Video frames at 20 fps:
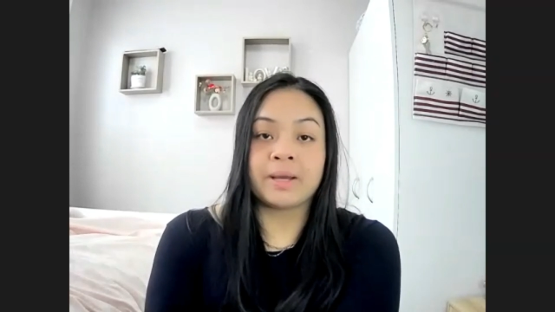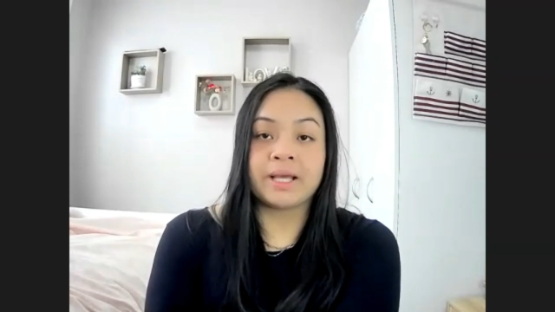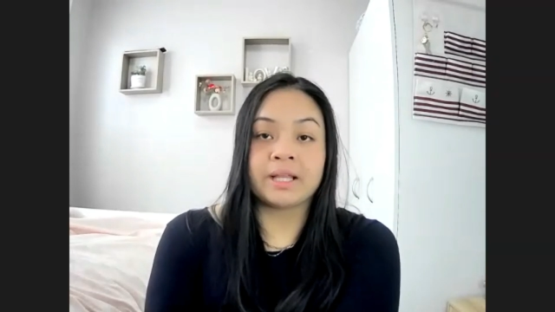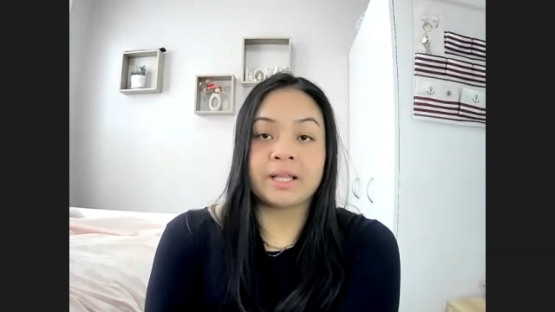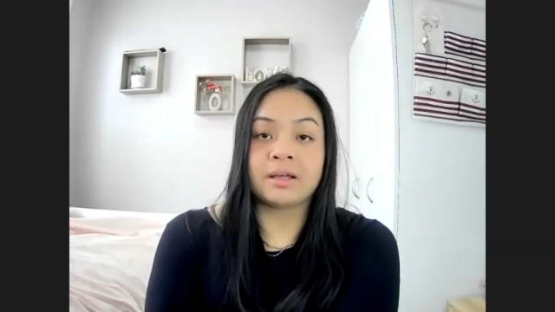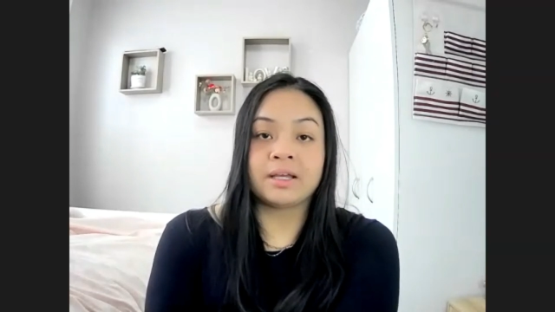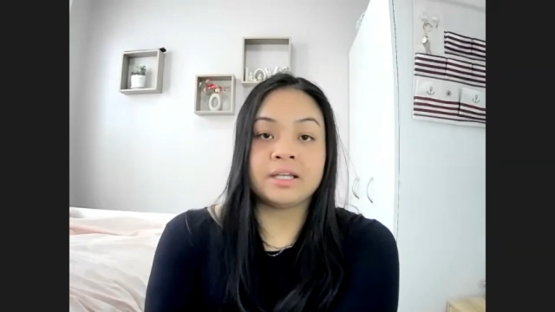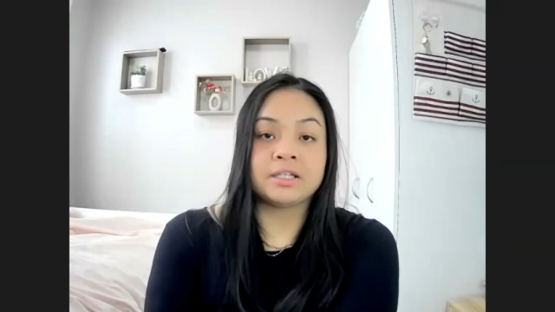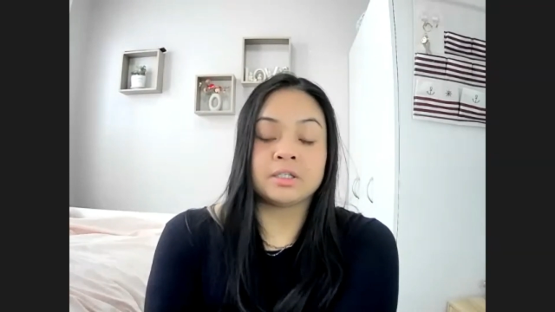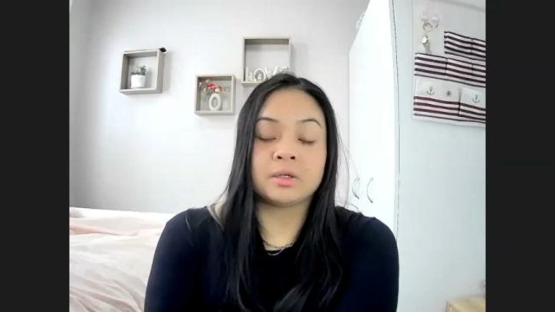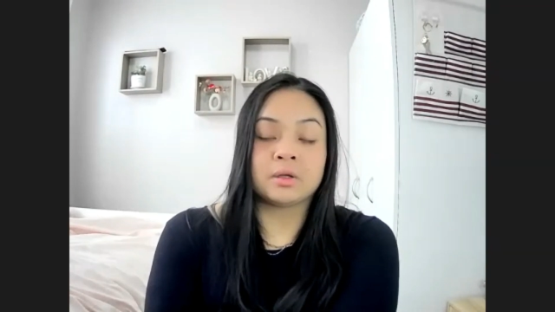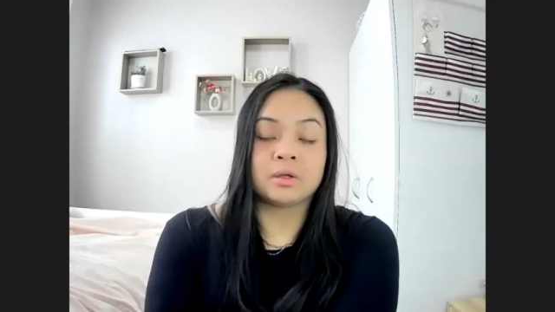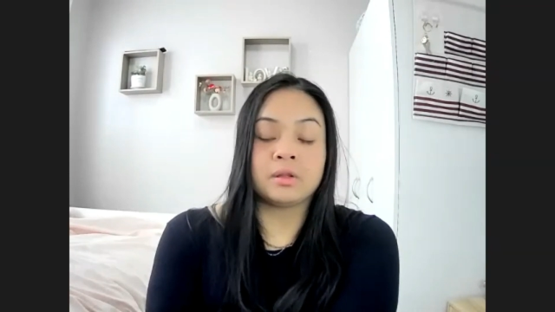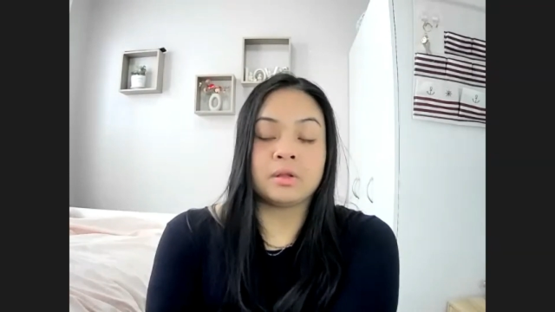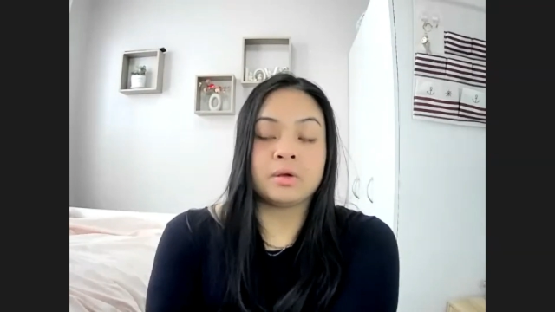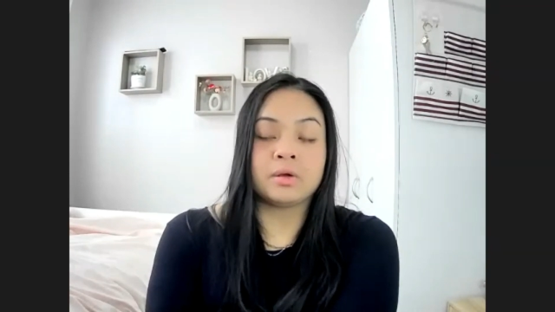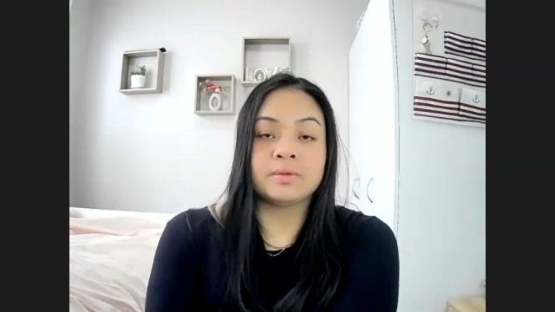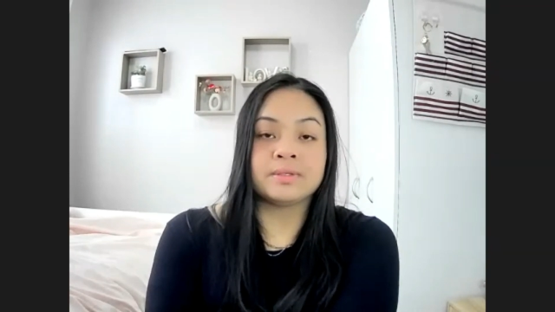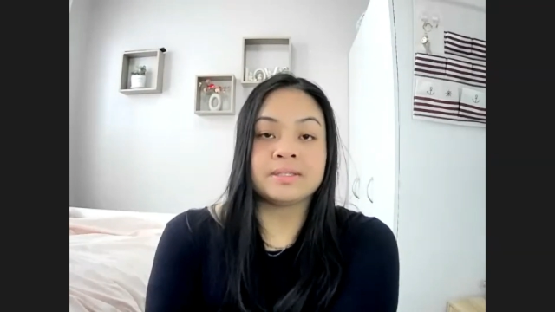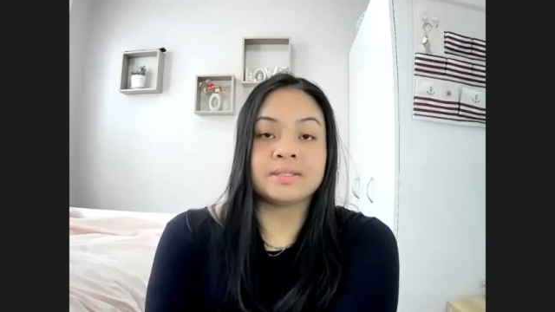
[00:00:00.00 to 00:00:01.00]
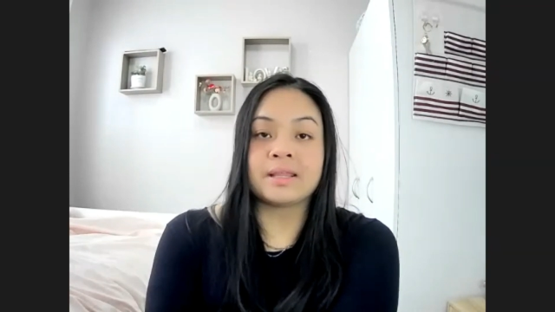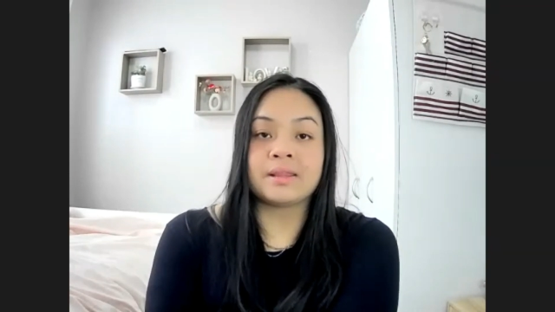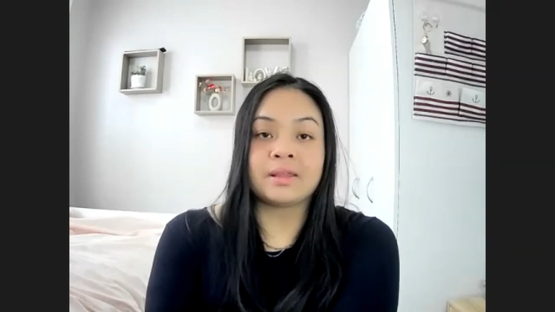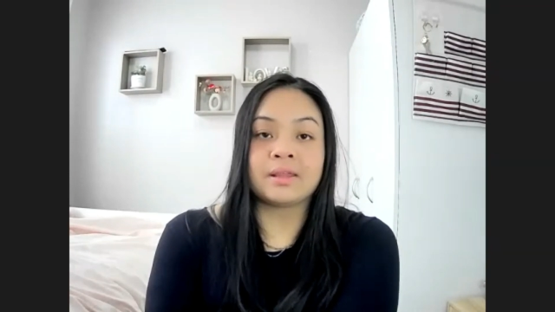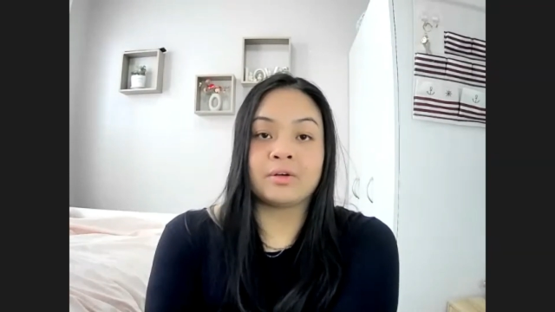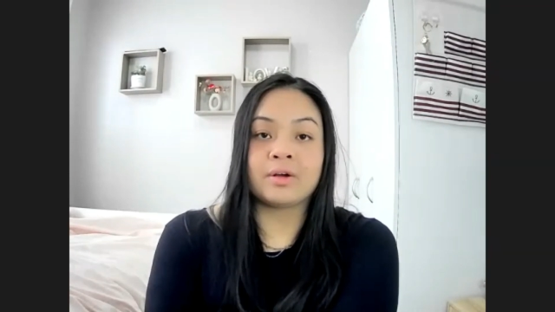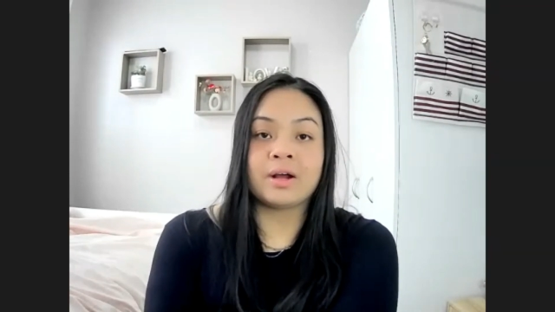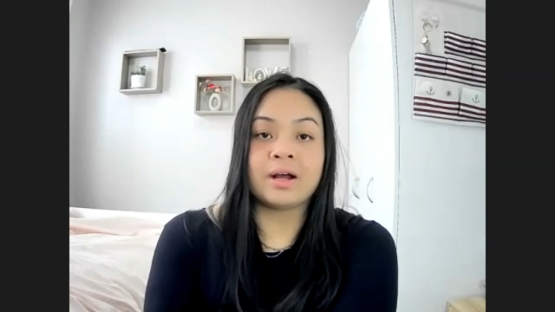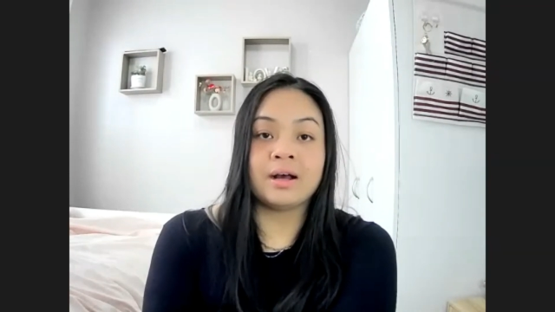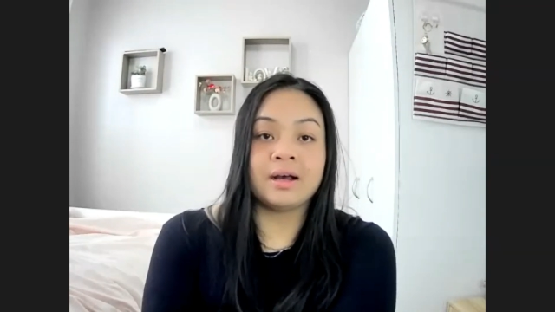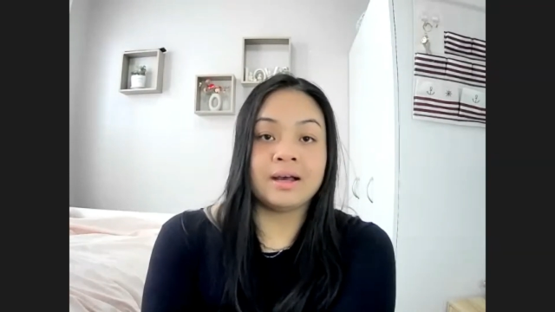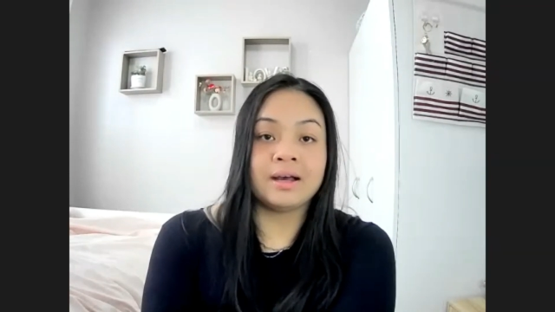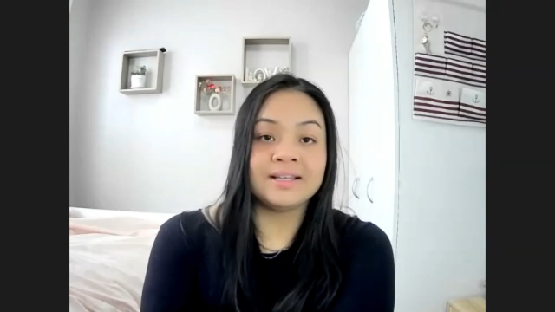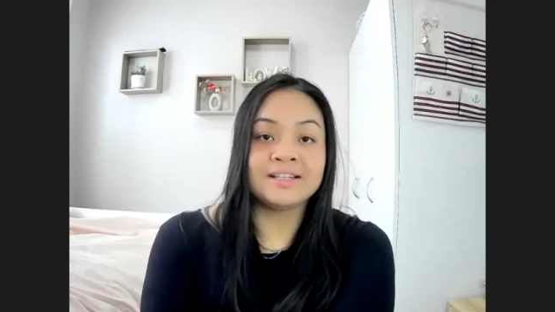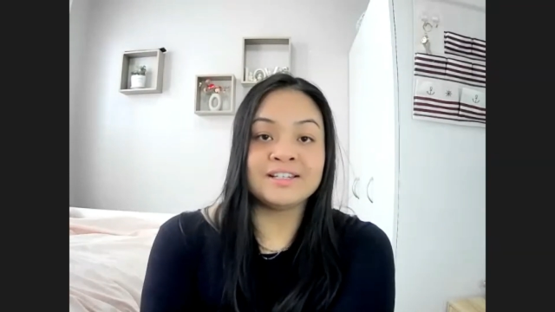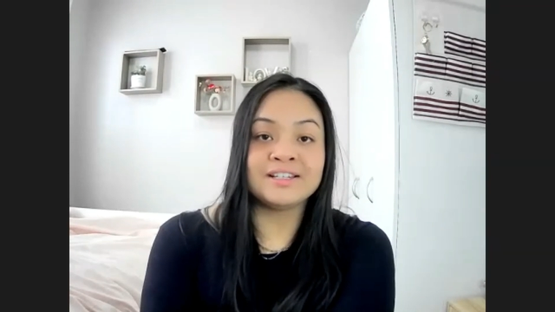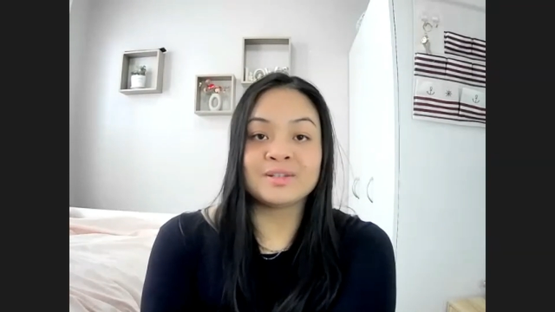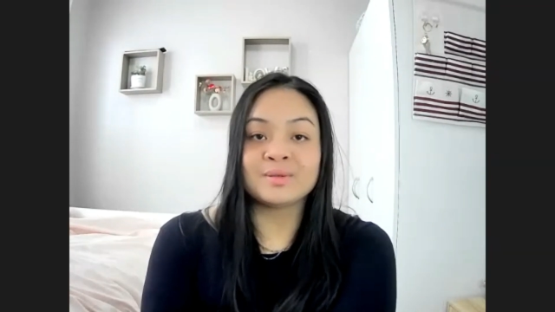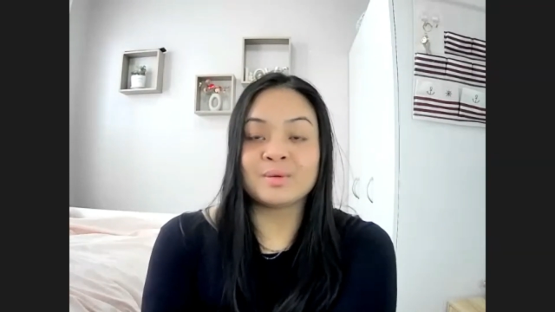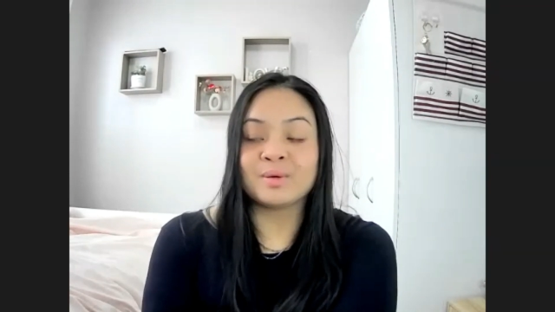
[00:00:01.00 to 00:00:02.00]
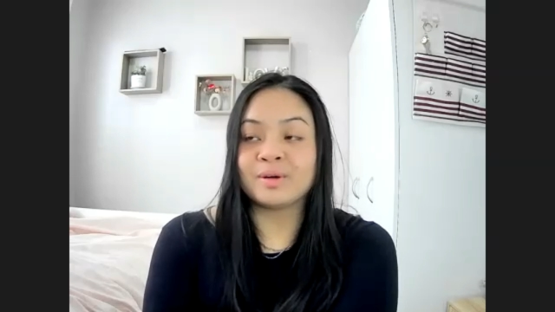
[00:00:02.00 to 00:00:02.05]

my client to close their eyes